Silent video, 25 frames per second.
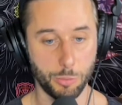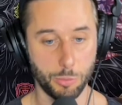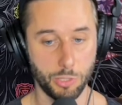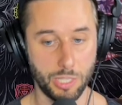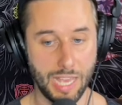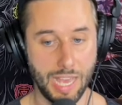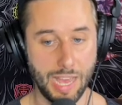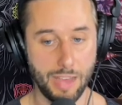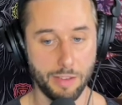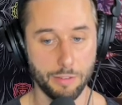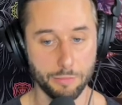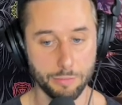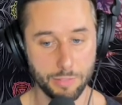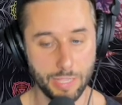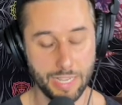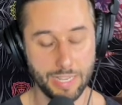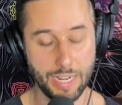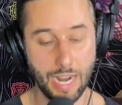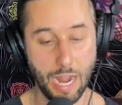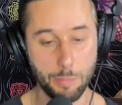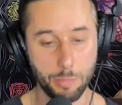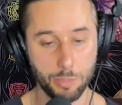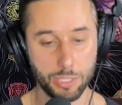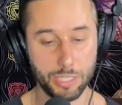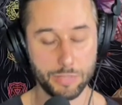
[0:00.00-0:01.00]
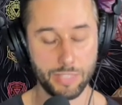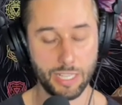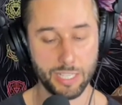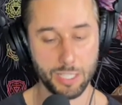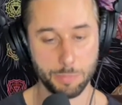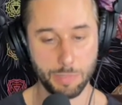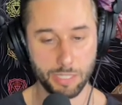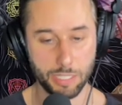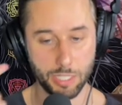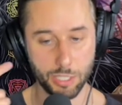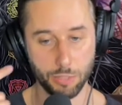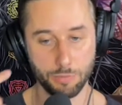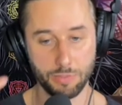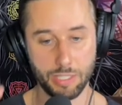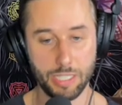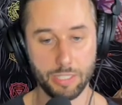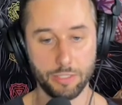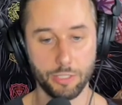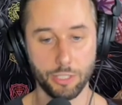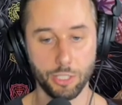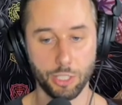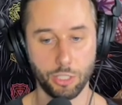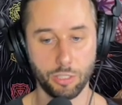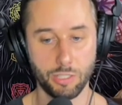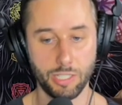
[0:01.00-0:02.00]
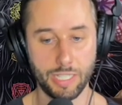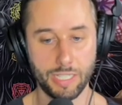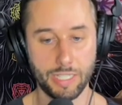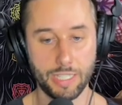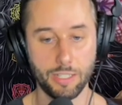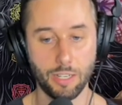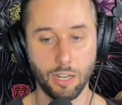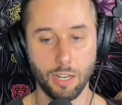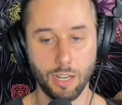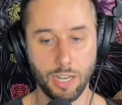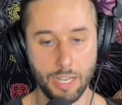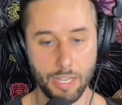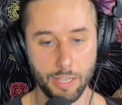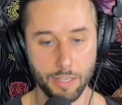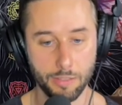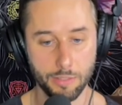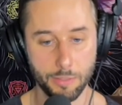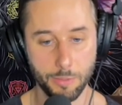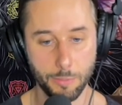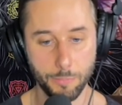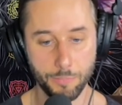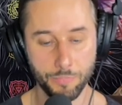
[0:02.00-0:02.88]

have. And I believe that's because of the inner critic in our head.